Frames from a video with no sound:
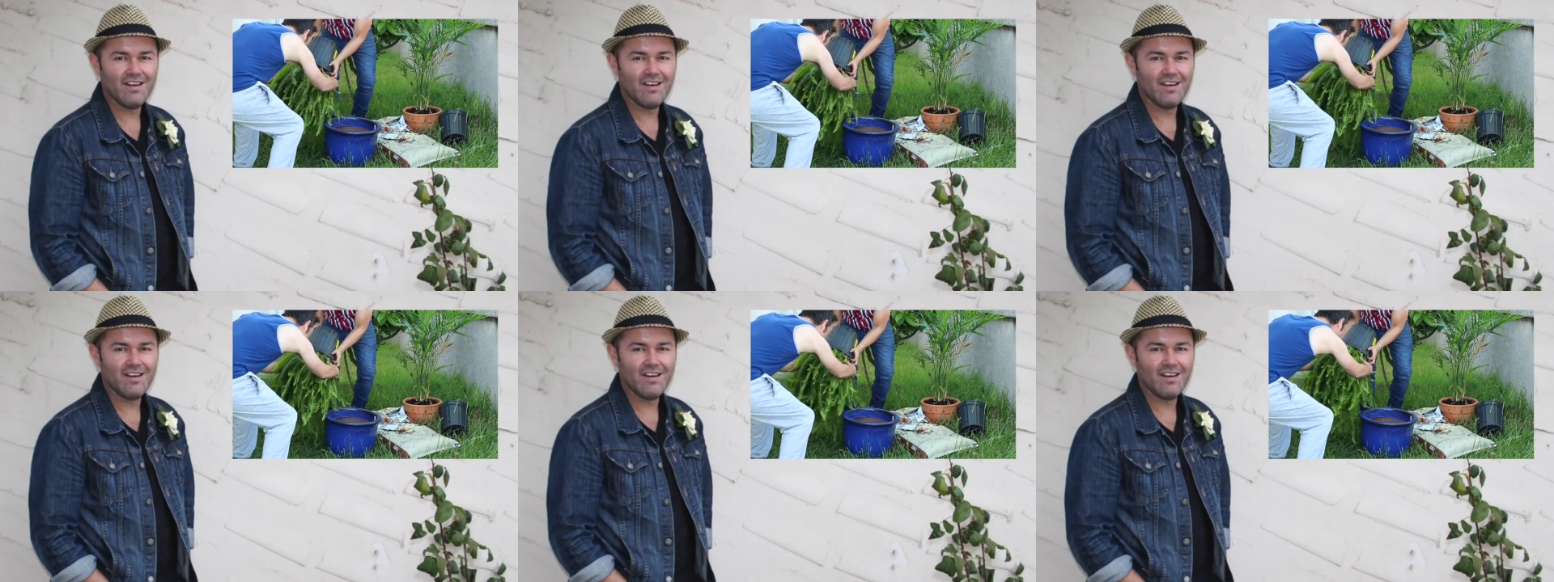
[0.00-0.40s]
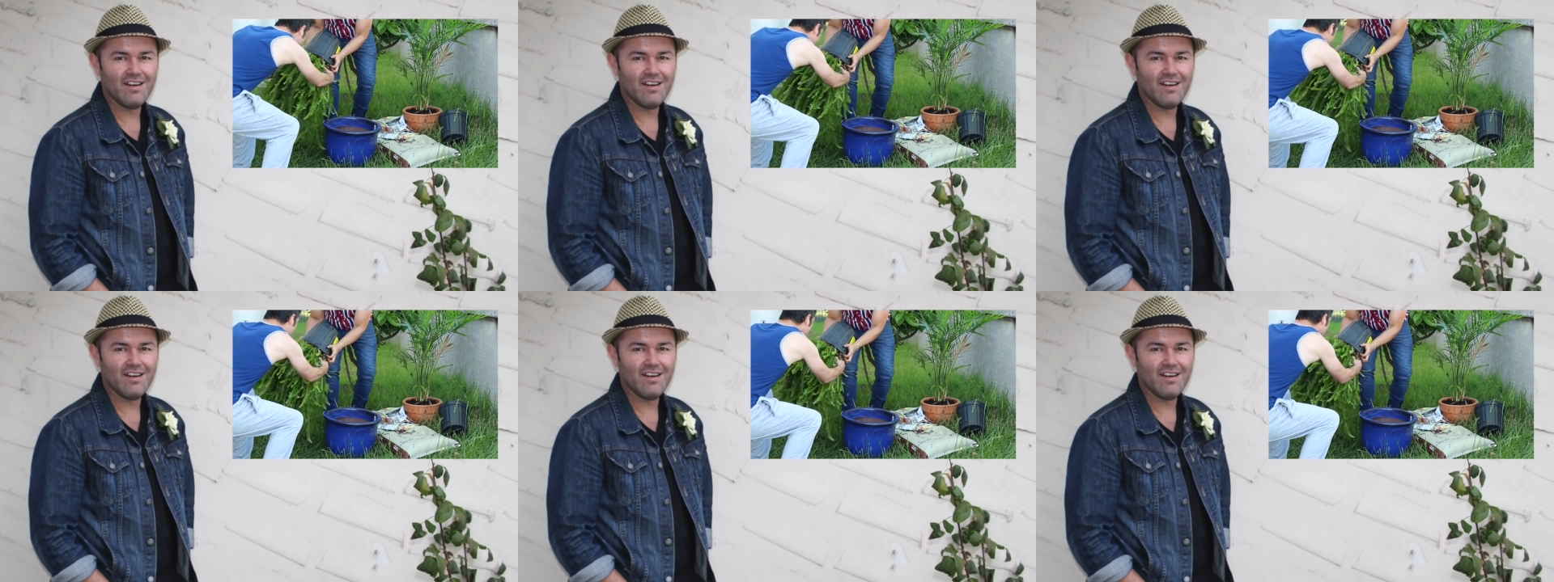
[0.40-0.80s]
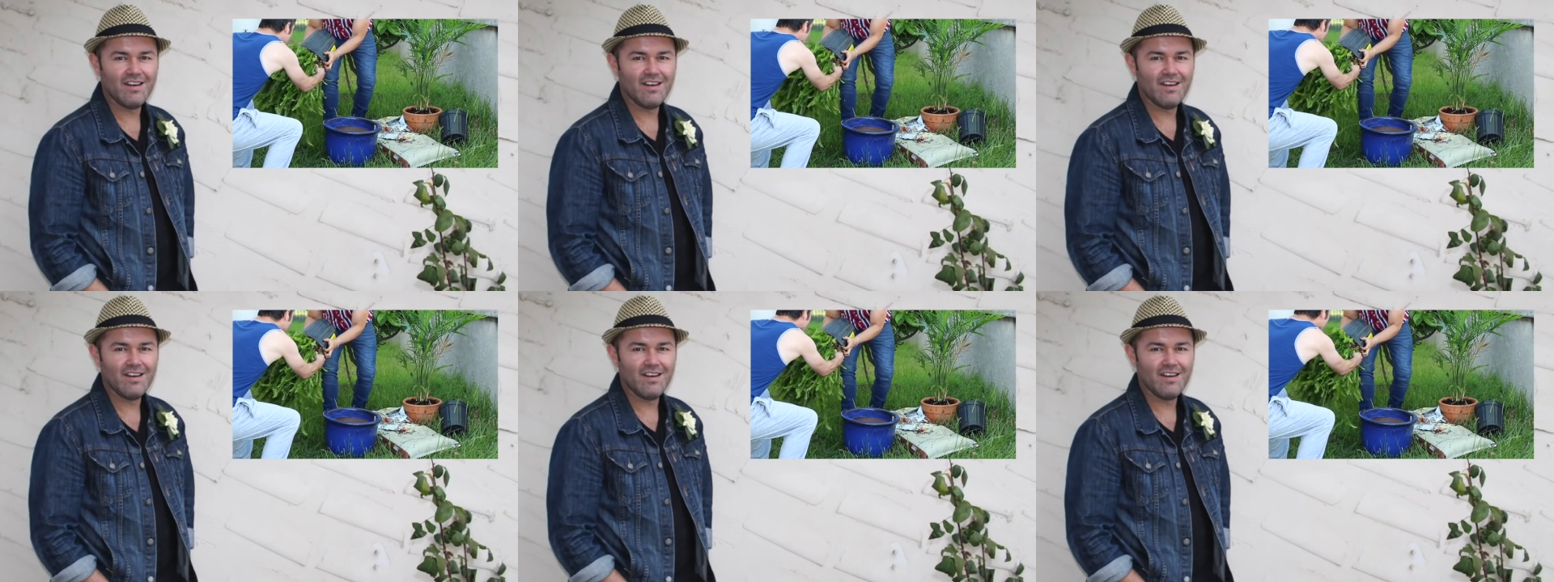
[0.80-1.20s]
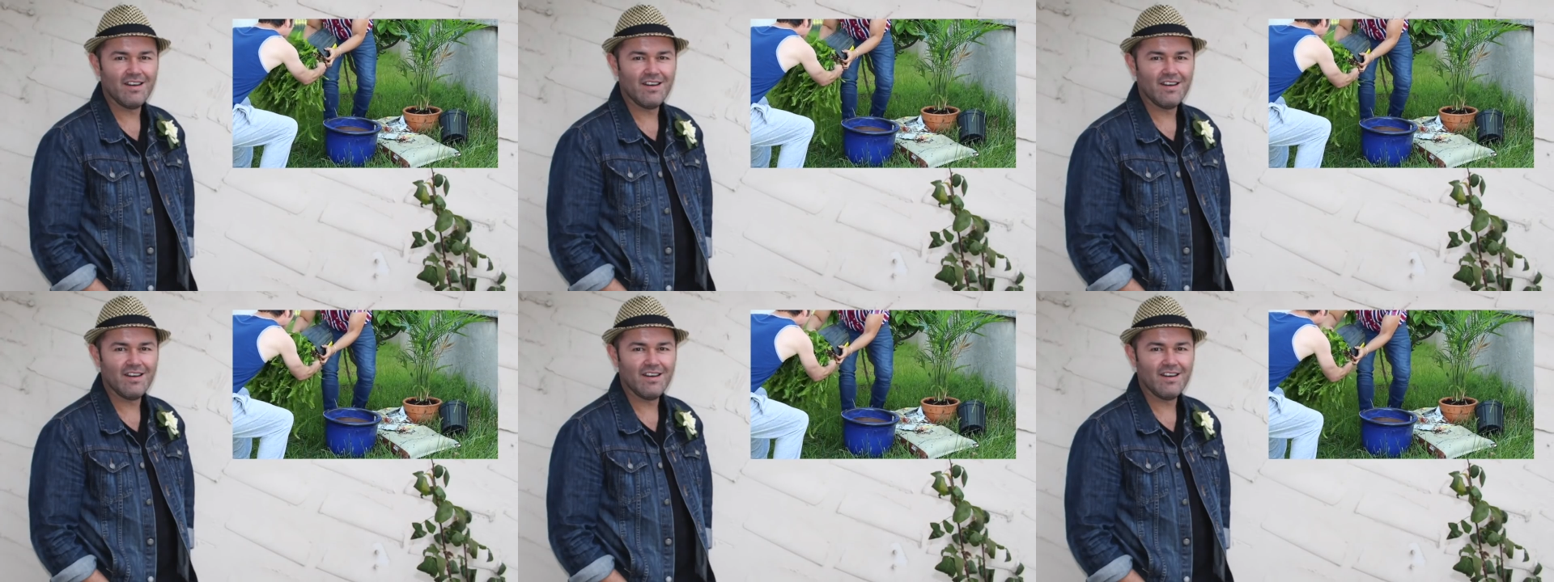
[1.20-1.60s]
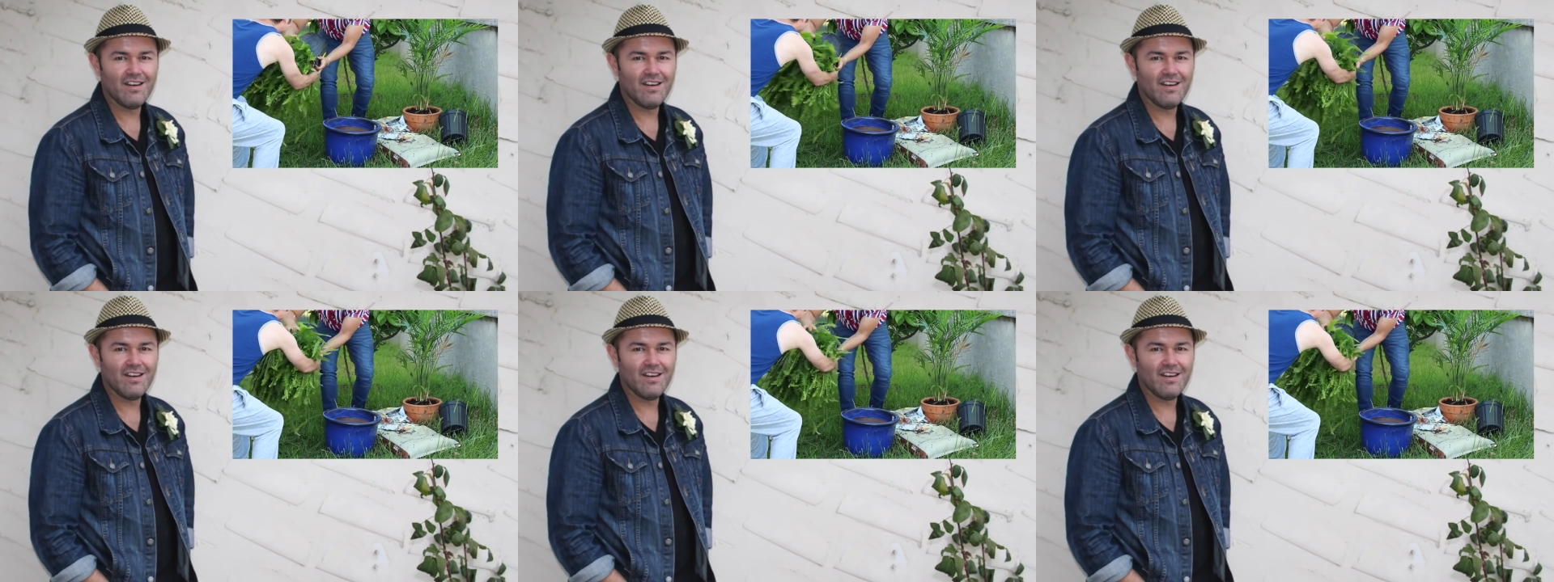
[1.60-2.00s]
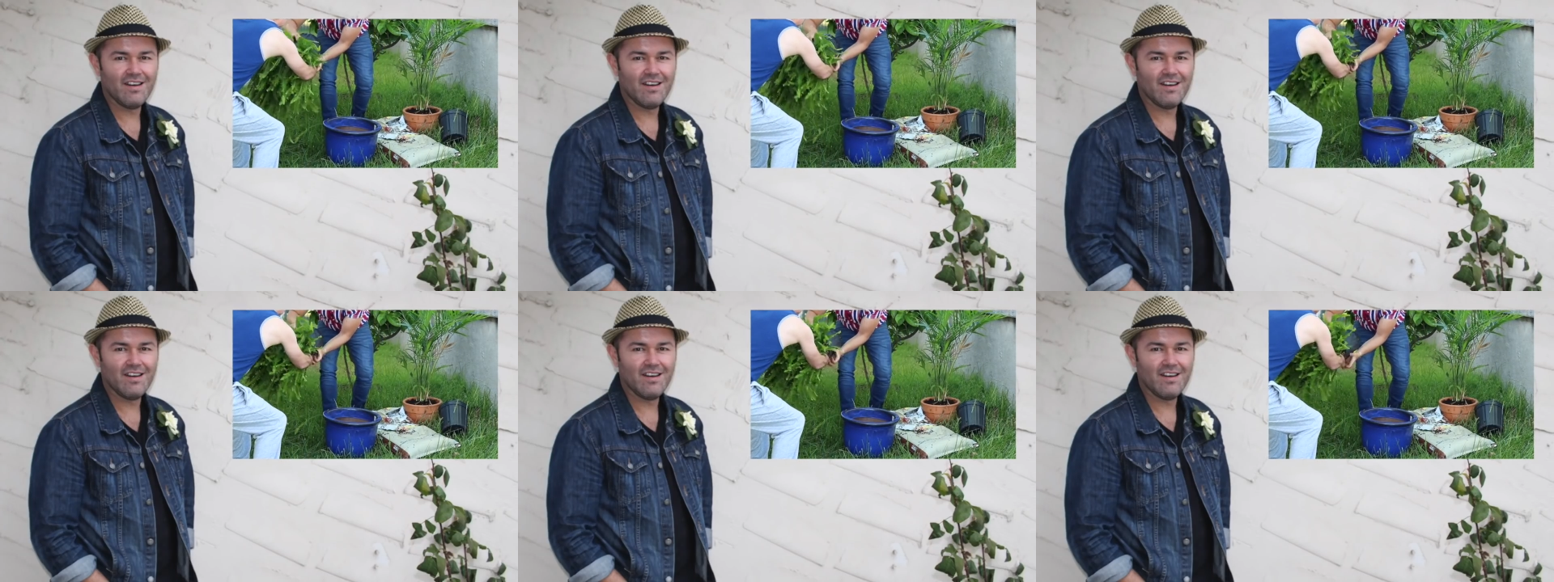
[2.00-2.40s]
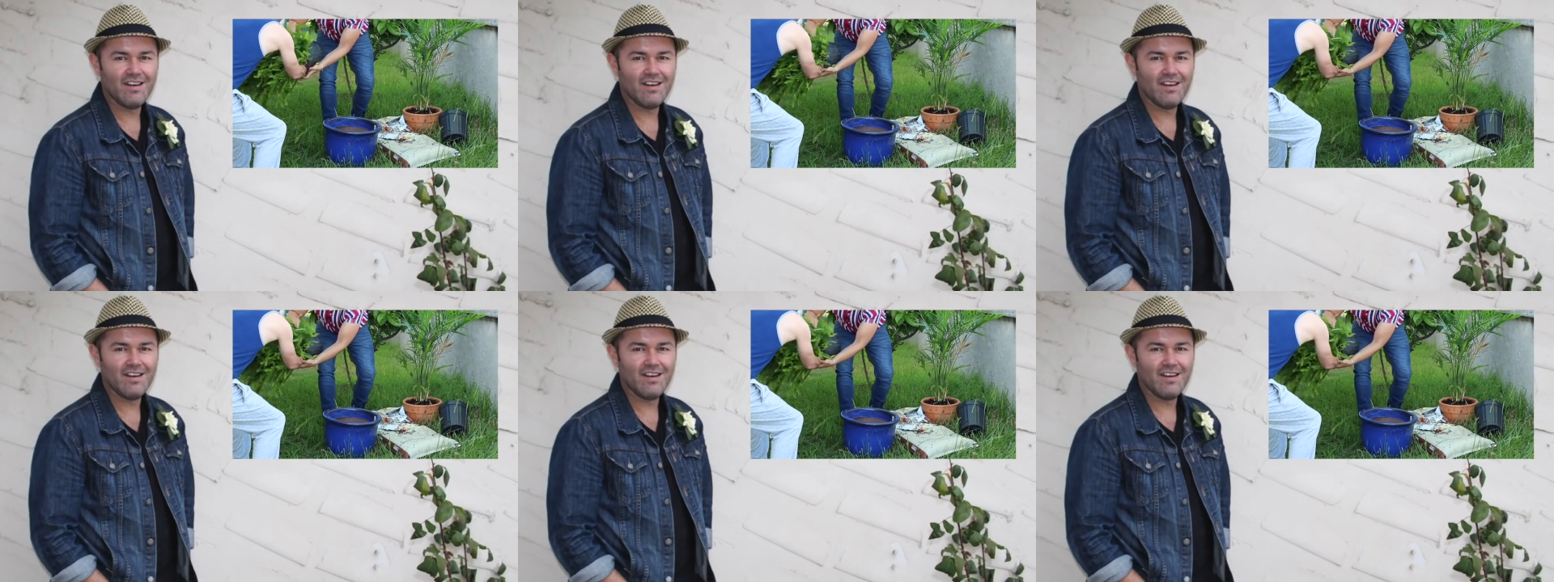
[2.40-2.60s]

Nobody speaks.